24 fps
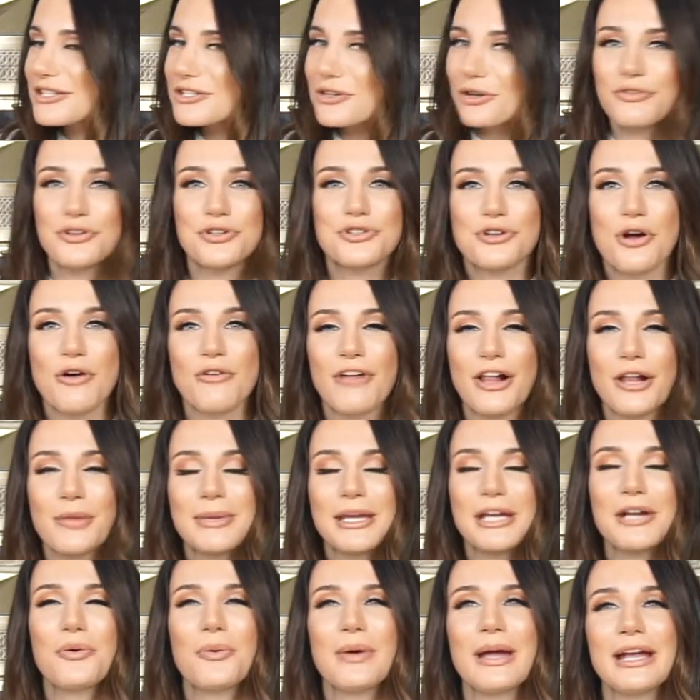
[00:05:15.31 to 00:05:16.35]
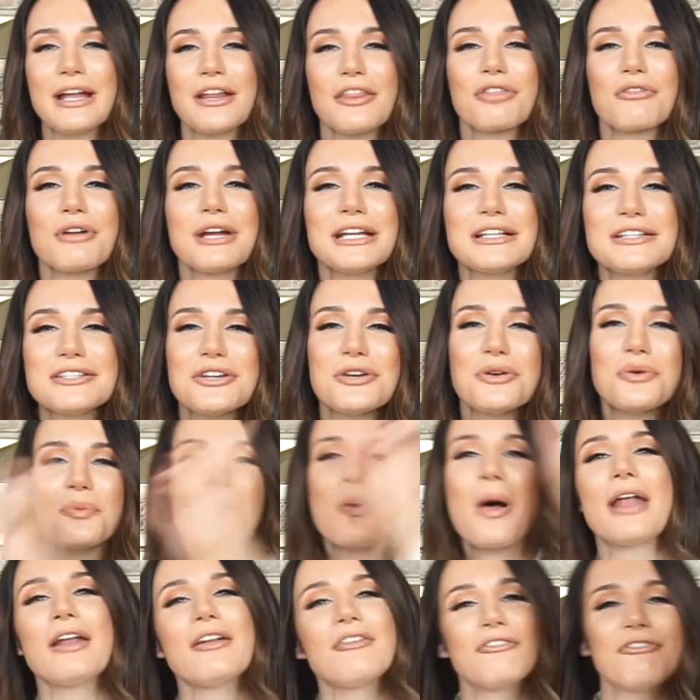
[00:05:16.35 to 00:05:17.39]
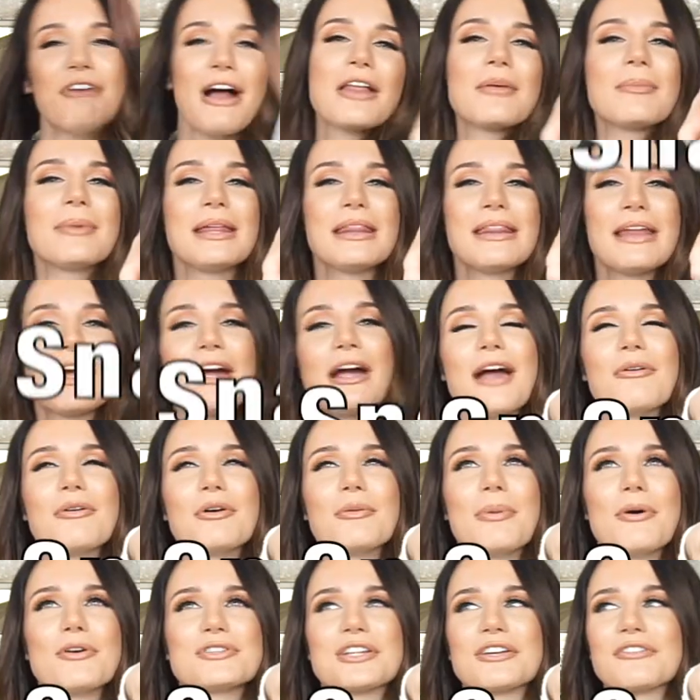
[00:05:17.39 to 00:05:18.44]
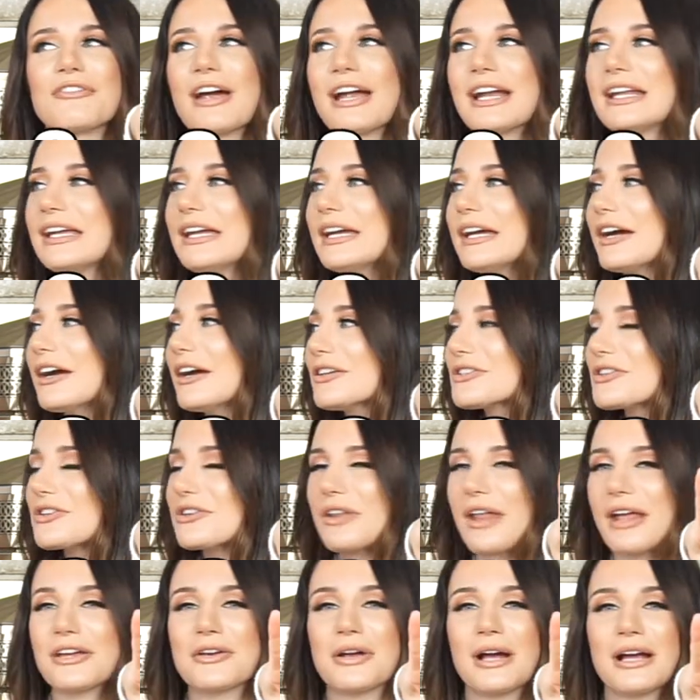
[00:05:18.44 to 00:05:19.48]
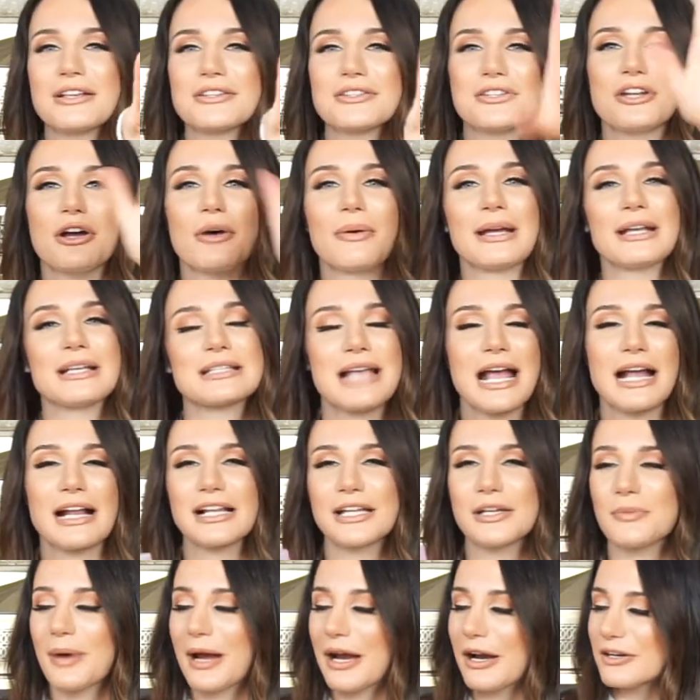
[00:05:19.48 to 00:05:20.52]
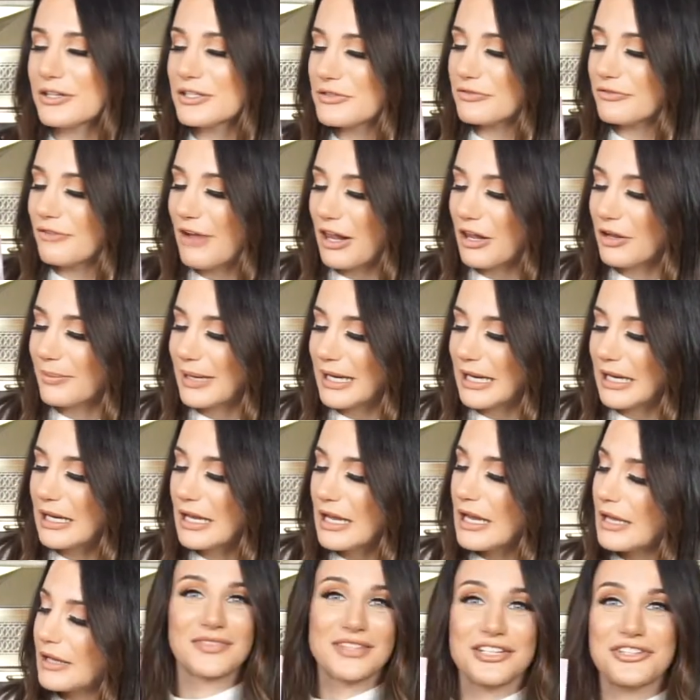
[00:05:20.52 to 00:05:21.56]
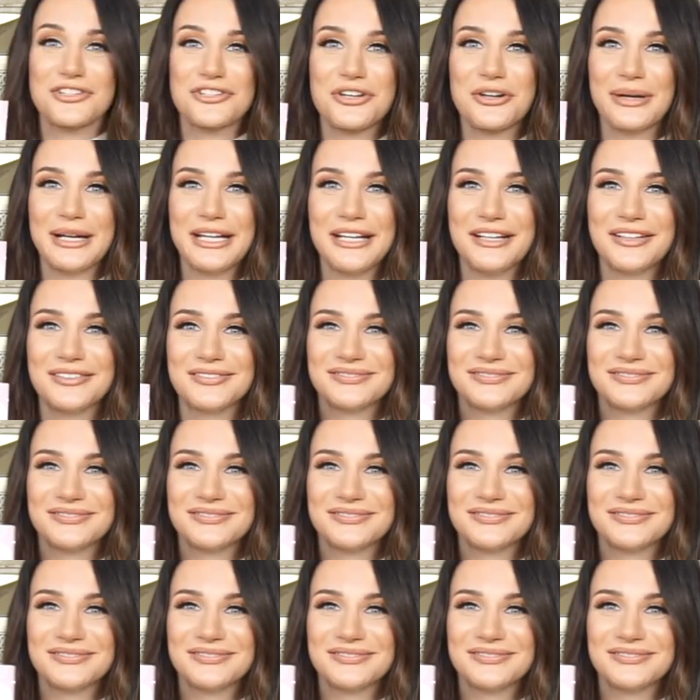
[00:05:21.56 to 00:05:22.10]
So if you don't follow me, quick, 3, 2, 1, follow me there. I will post it right here so that you guys know exactly where to follow me. Did you do it?